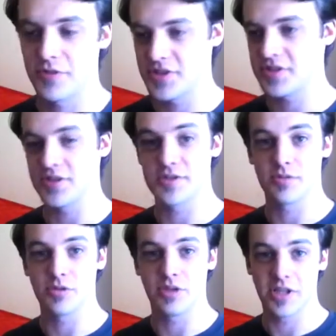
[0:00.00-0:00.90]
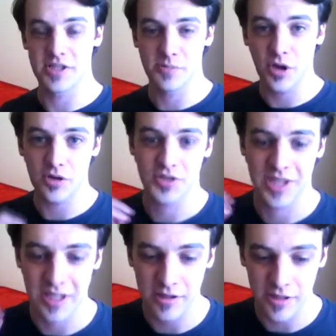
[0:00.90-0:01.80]
For instance, the rule, it is immoral to
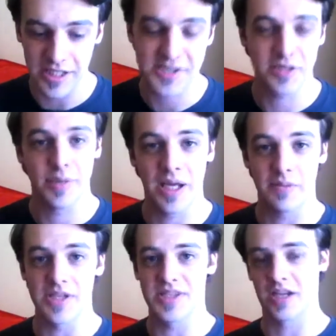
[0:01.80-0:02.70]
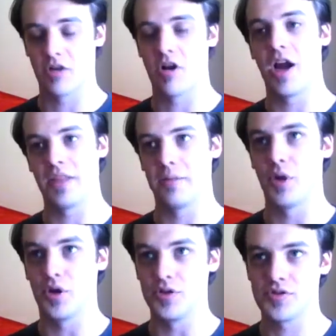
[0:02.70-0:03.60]
kill innocent babies and grind their
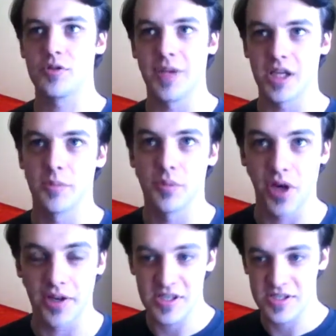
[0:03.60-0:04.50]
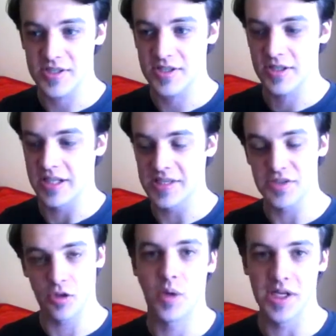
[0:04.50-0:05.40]
bones to make your bread. This is
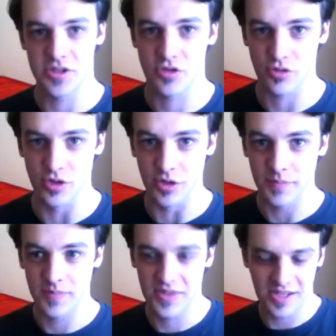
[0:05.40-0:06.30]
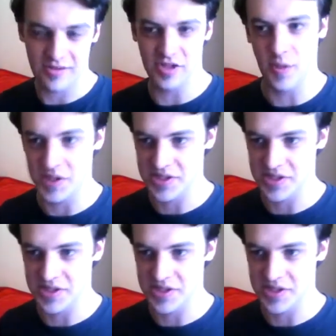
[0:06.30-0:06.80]
always true. There are no